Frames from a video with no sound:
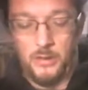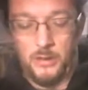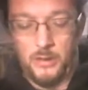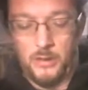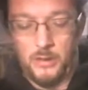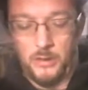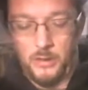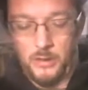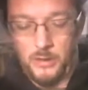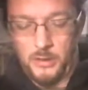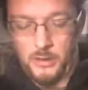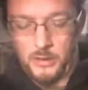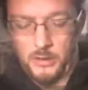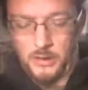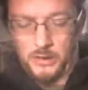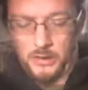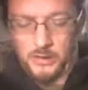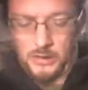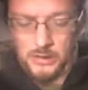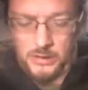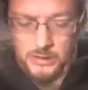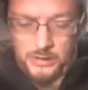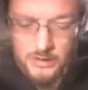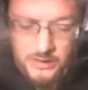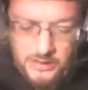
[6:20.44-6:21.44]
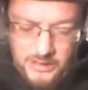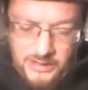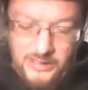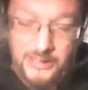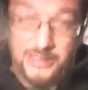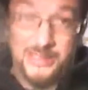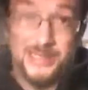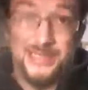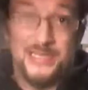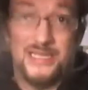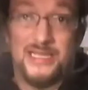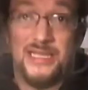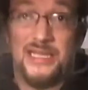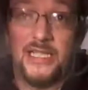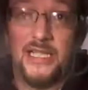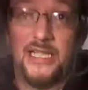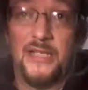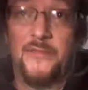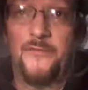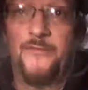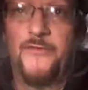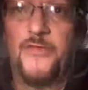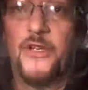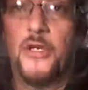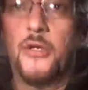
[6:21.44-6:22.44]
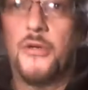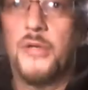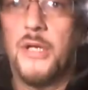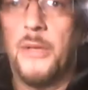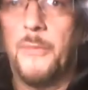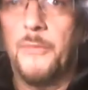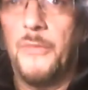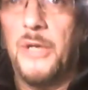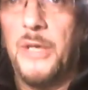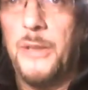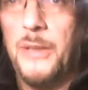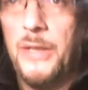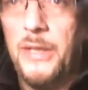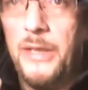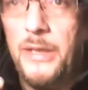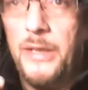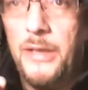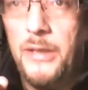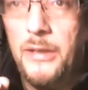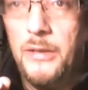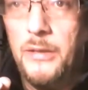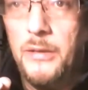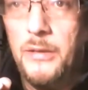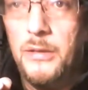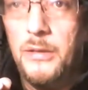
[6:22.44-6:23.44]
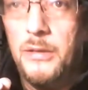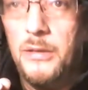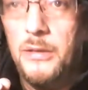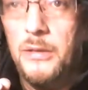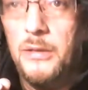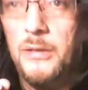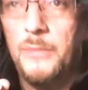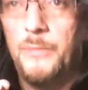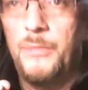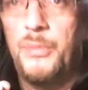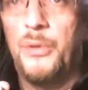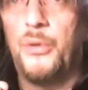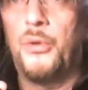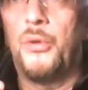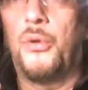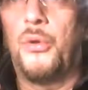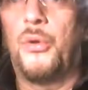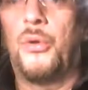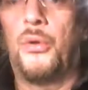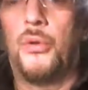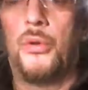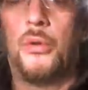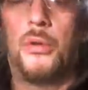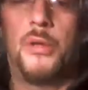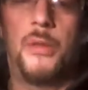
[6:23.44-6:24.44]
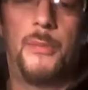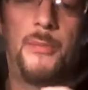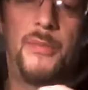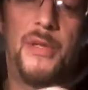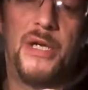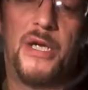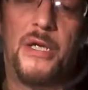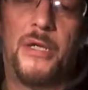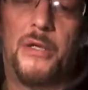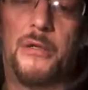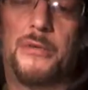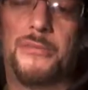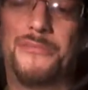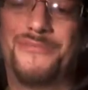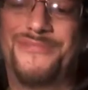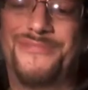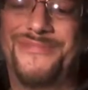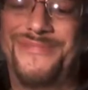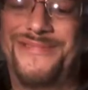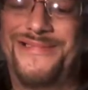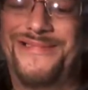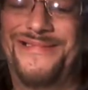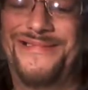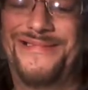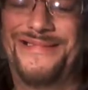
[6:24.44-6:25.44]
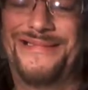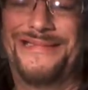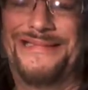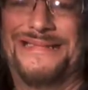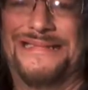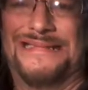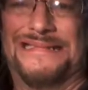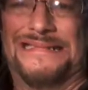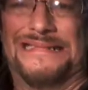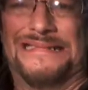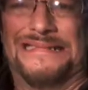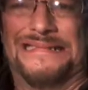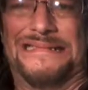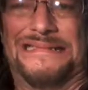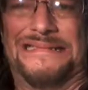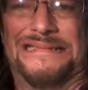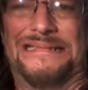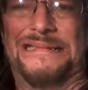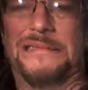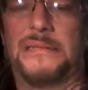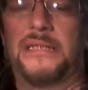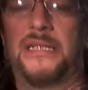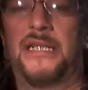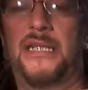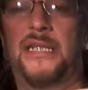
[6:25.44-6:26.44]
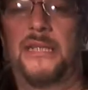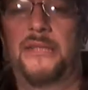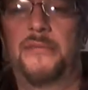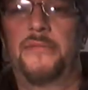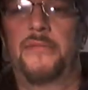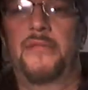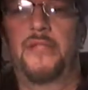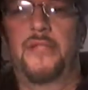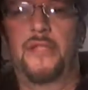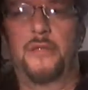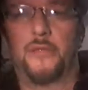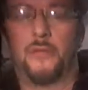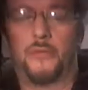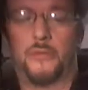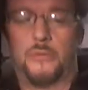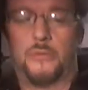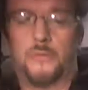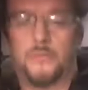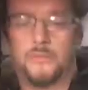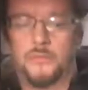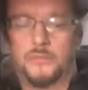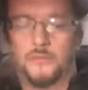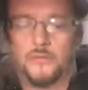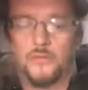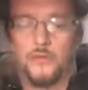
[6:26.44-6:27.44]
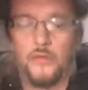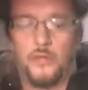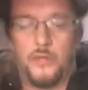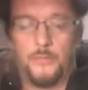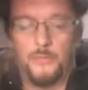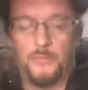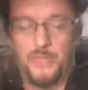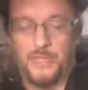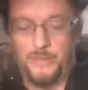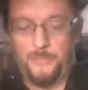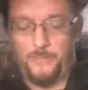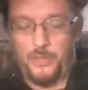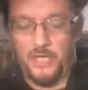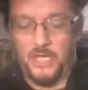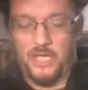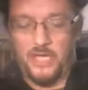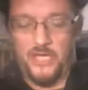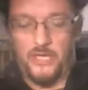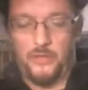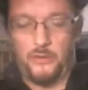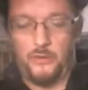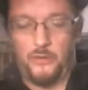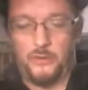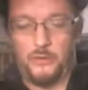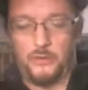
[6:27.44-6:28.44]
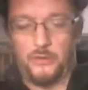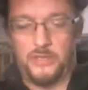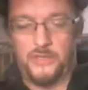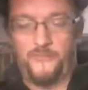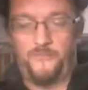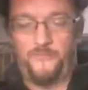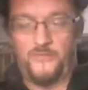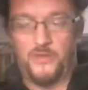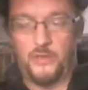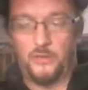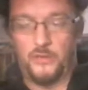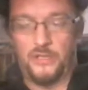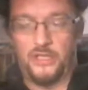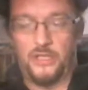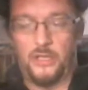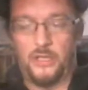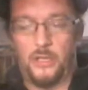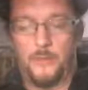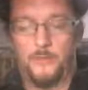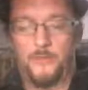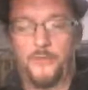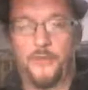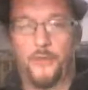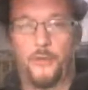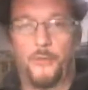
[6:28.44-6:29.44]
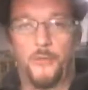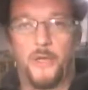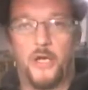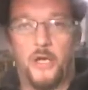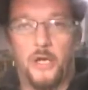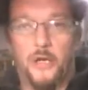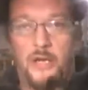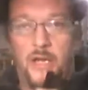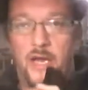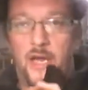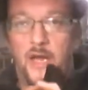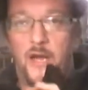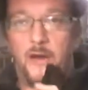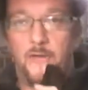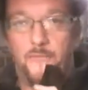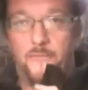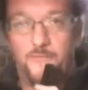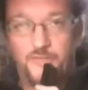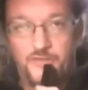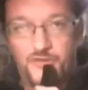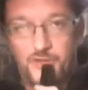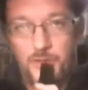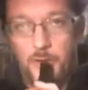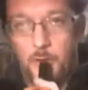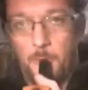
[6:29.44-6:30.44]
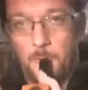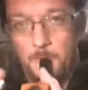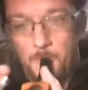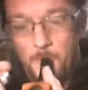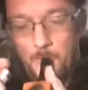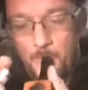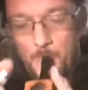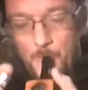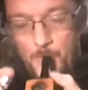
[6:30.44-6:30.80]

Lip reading: let's see, it filled up my bowl about, that little crumbly pile only filled it up to about half, so.